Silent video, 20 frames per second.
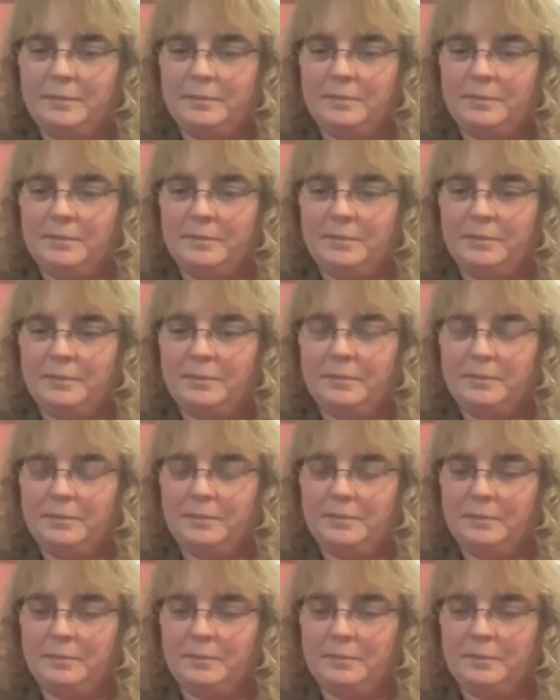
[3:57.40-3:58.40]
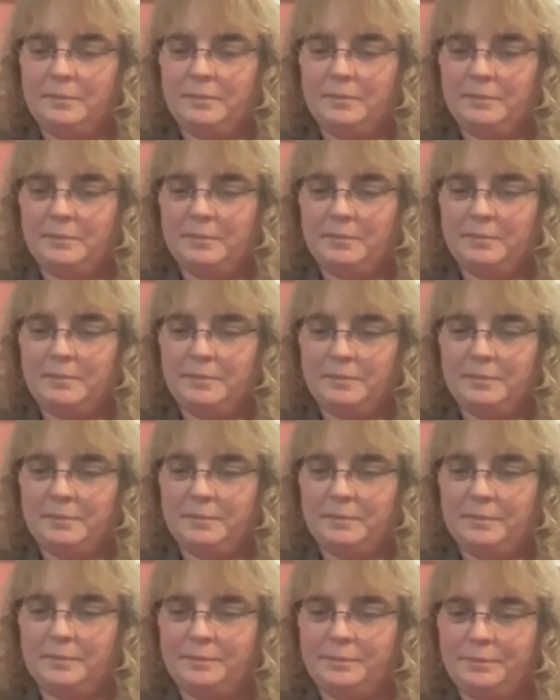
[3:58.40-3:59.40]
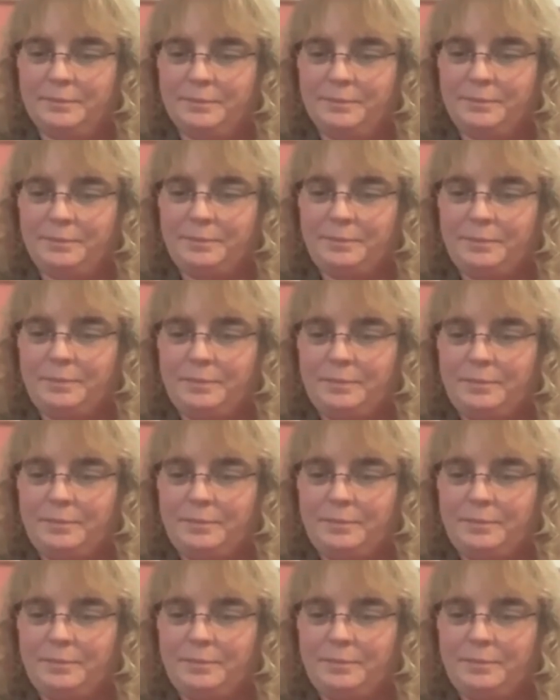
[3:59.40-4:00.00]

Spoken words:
This person isn't speaking.